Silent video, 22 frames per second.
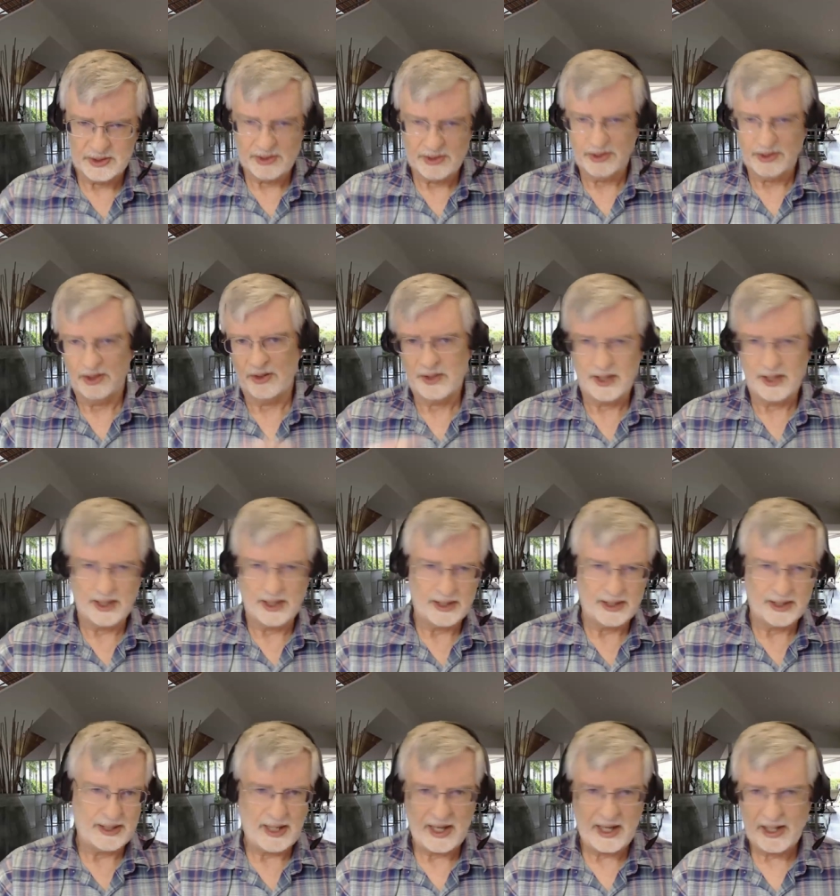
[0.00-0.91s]
Okay,
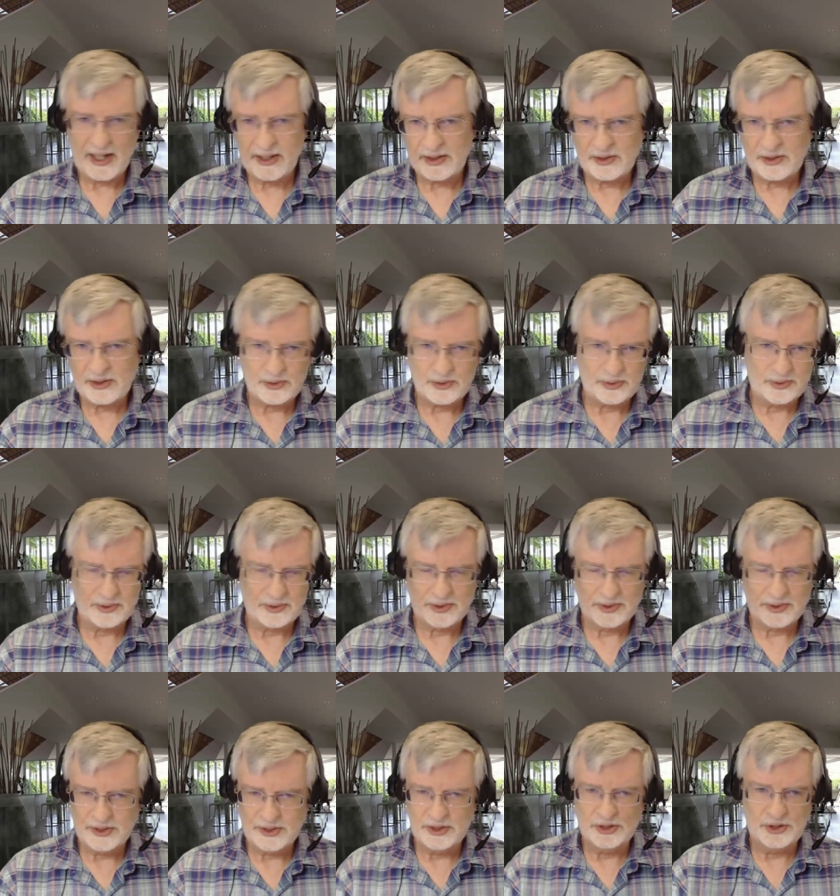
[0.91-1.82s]
that is,
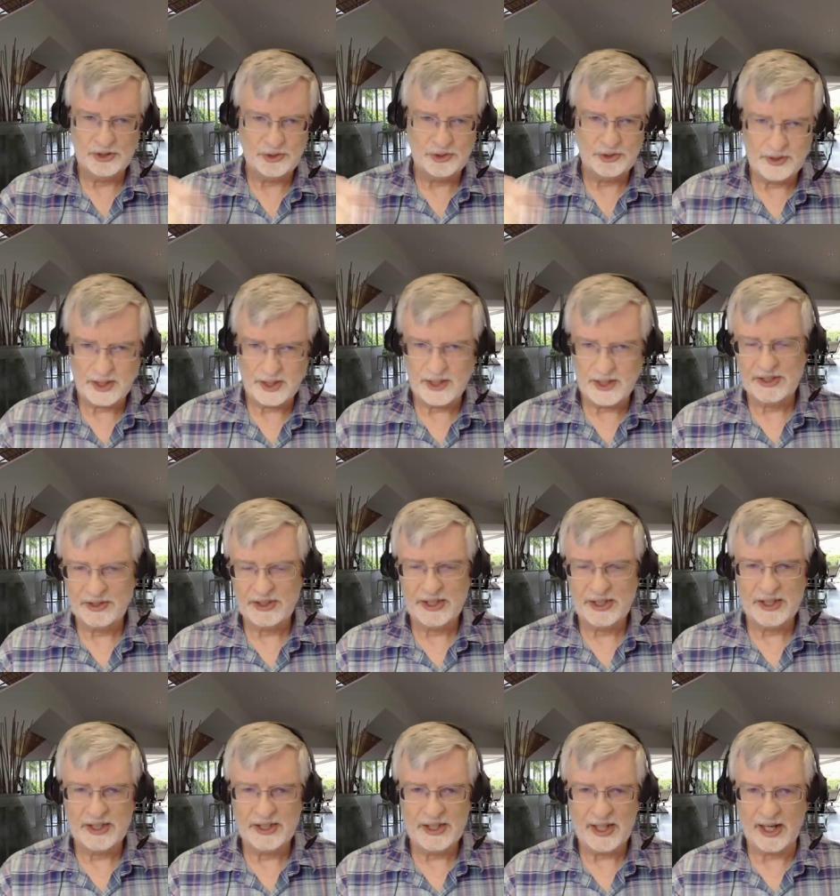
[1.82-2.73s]
these two things
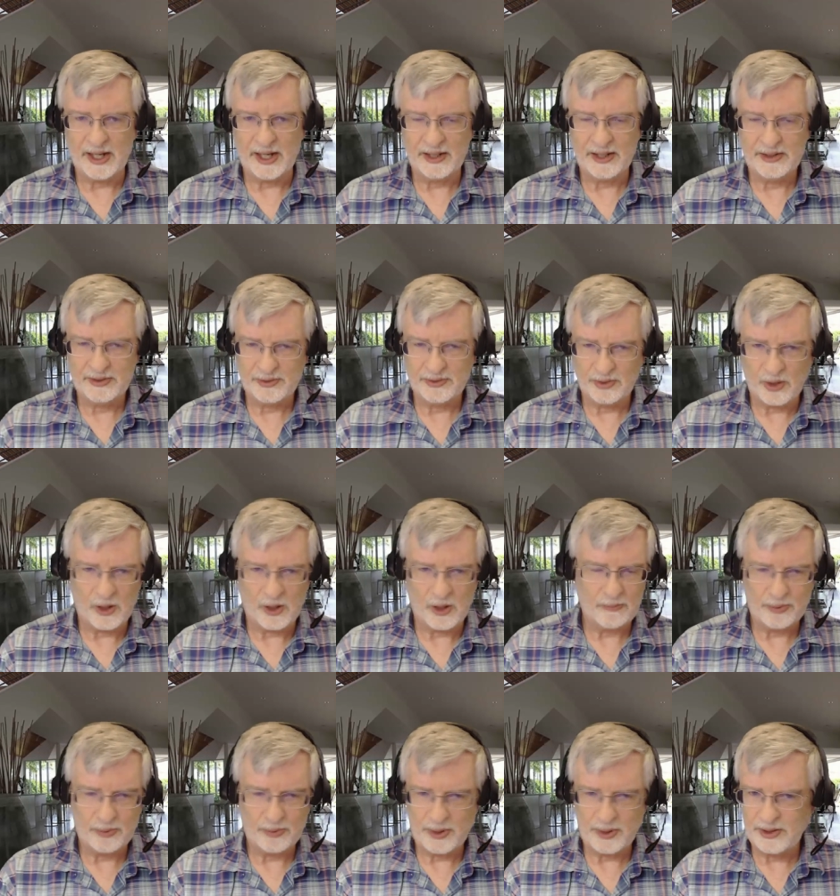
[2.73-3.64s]
connect with all
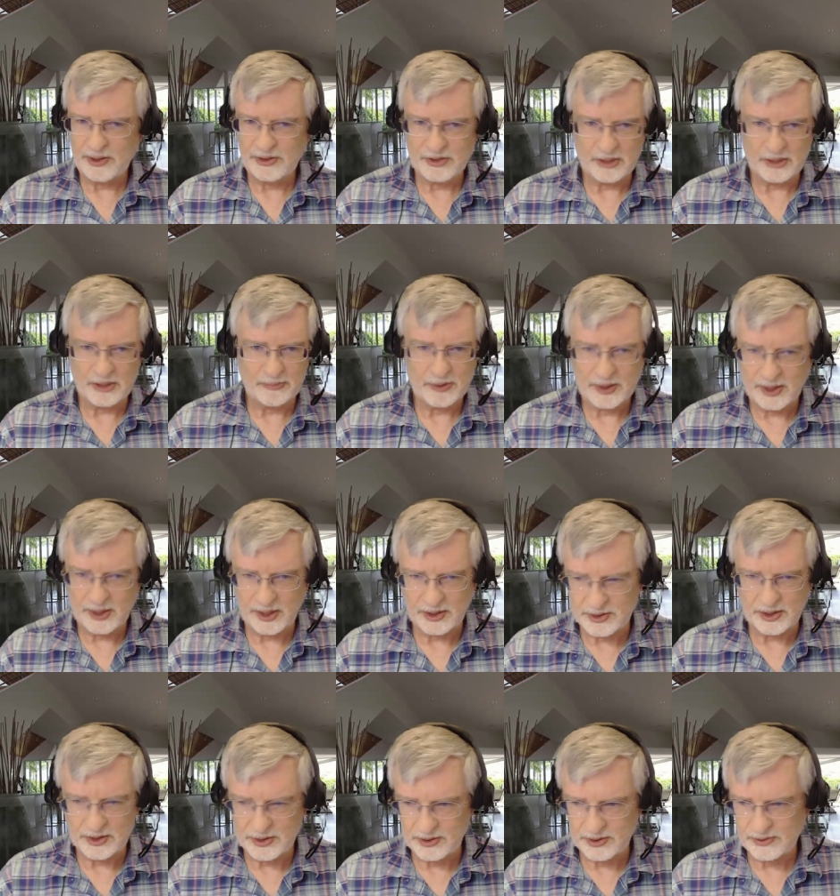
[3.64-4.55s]
prayer and
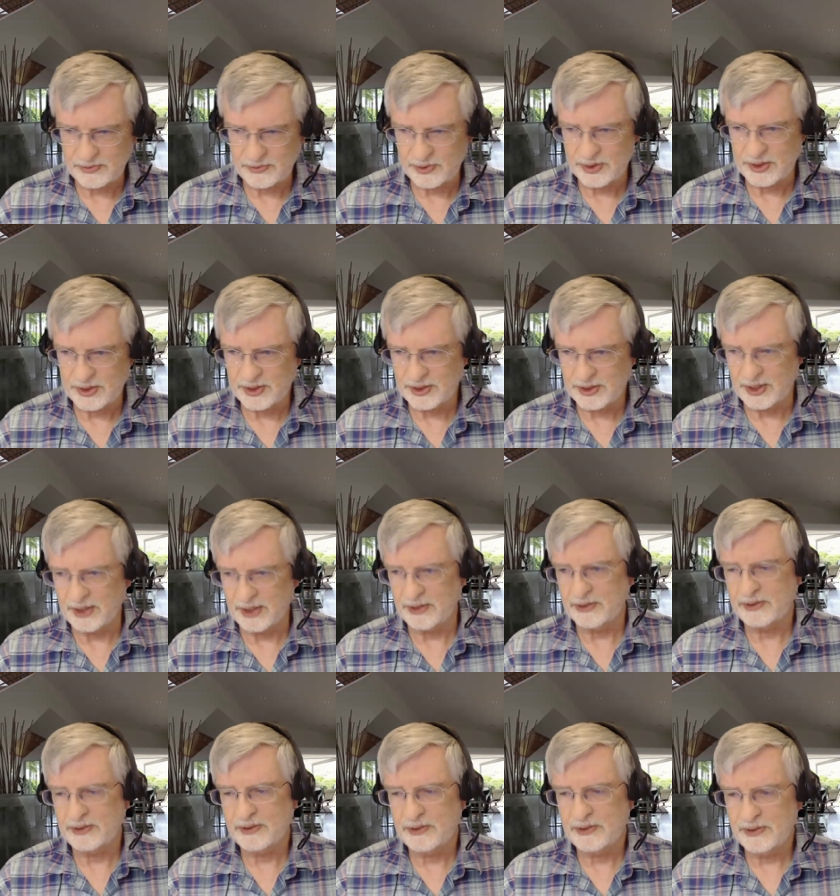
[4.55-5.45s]
supplication for the
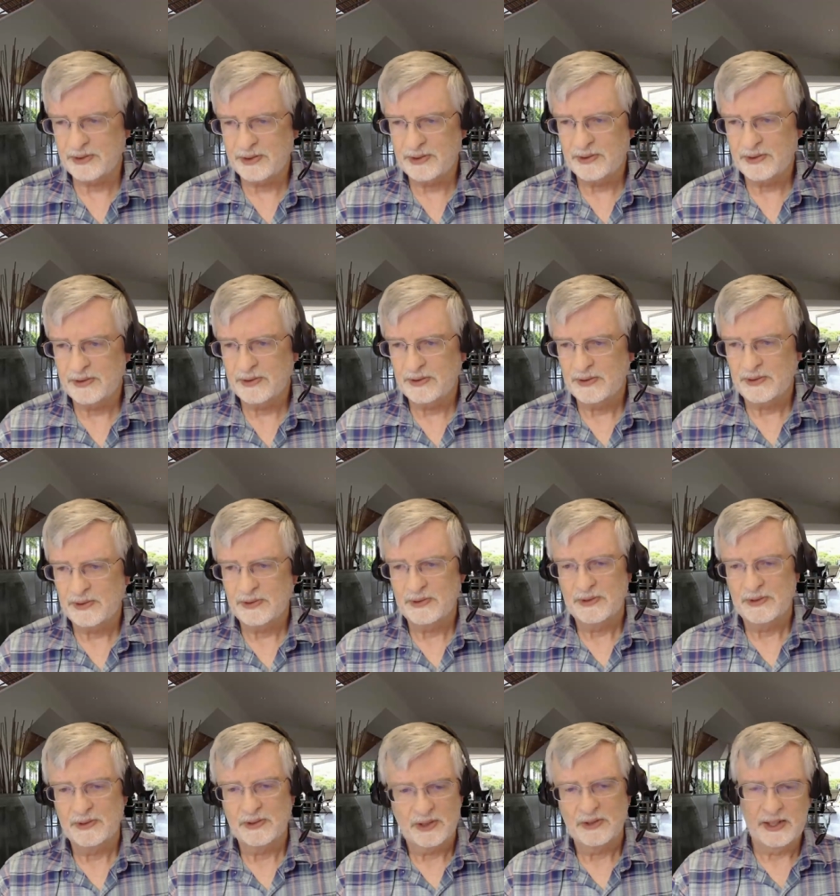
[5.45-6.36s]
saints
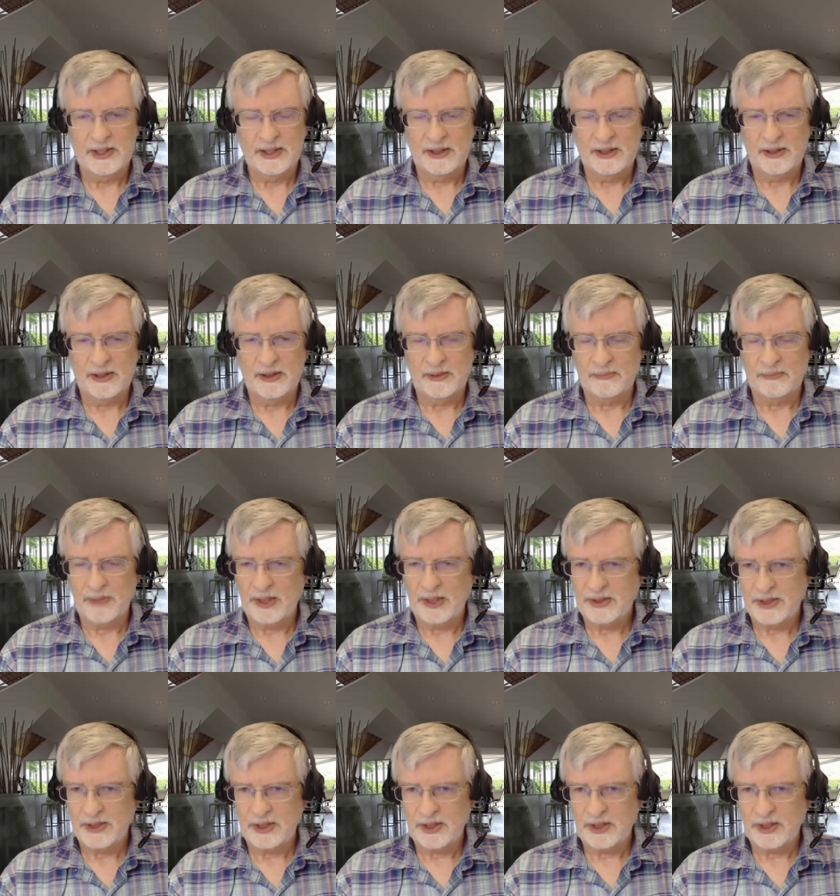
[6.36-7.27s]

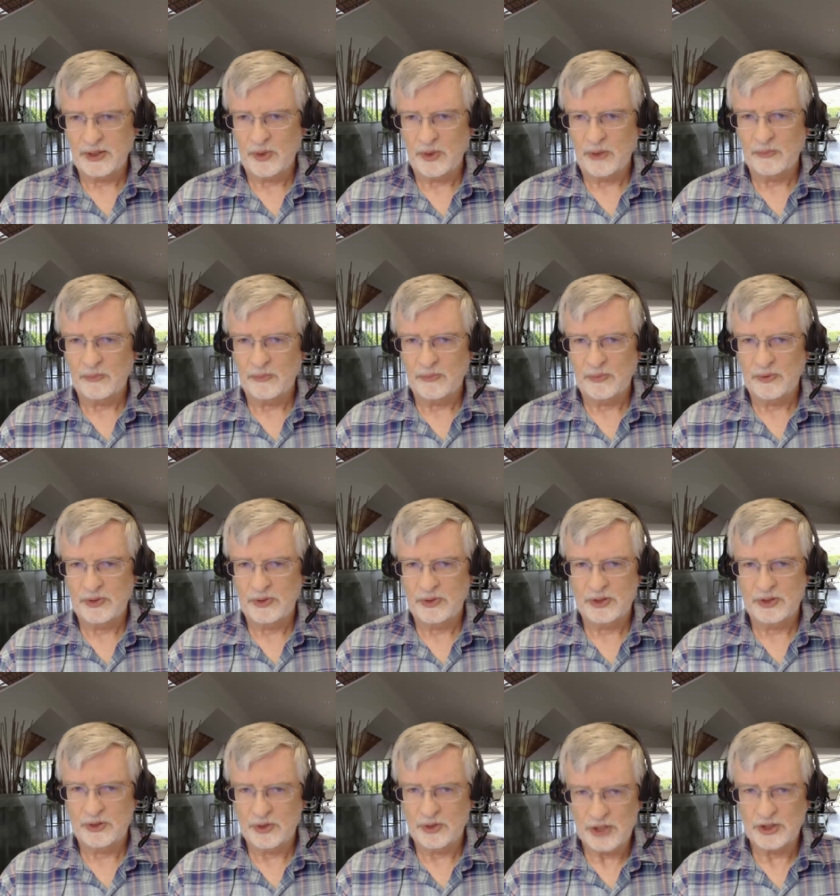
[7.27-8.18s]
basically what I'm
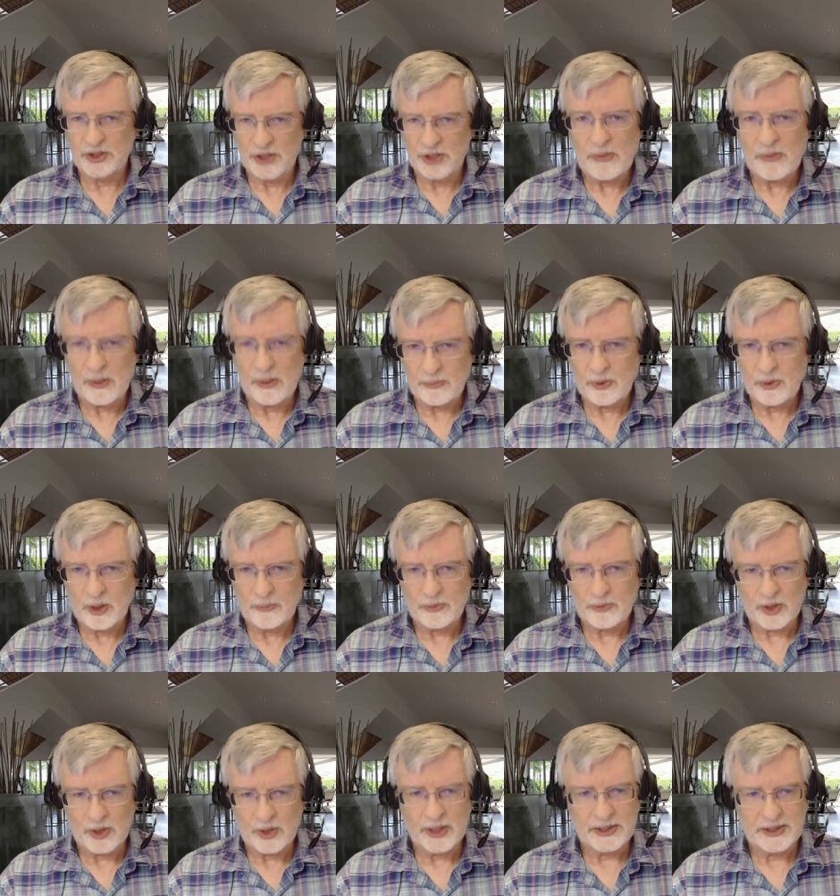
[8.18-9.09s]
just going to sum up what I'm
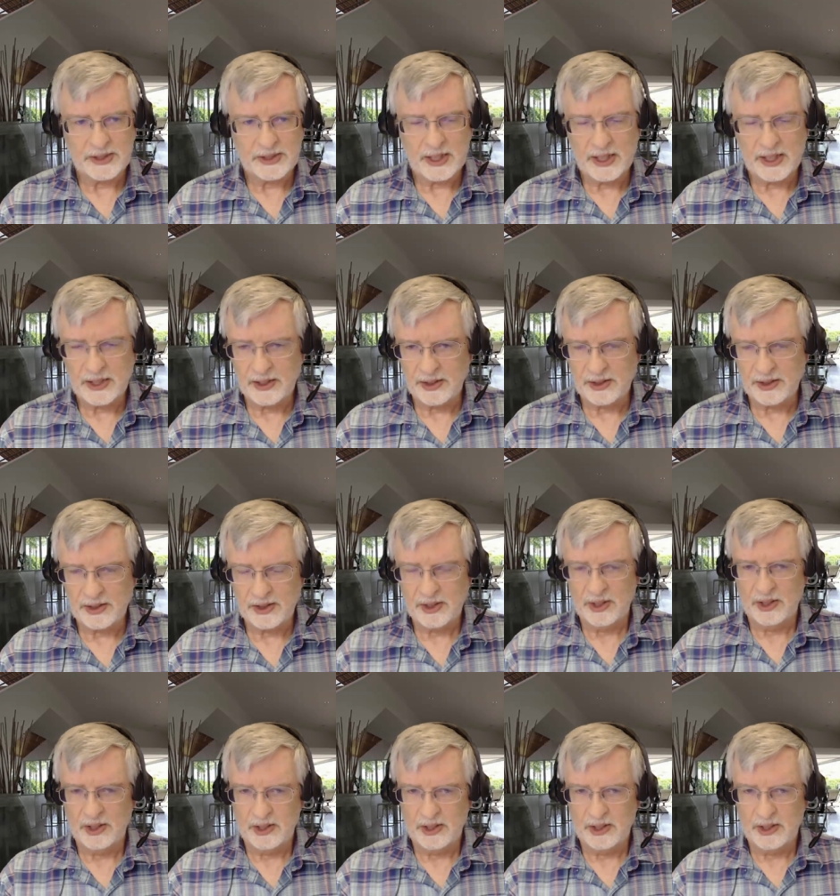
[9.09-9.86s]
trying to say here.